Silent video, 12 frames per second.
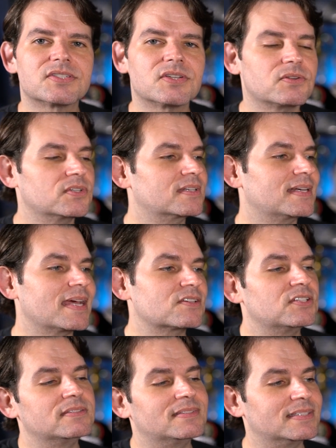So you could
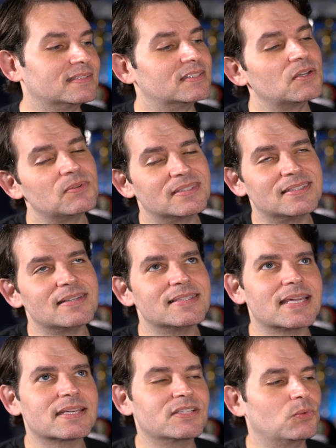actually, so it does
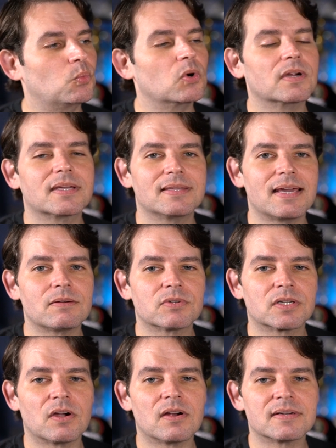actually work in that
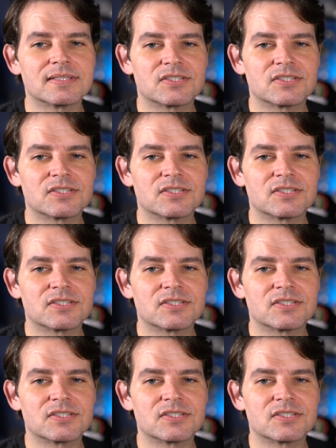regard.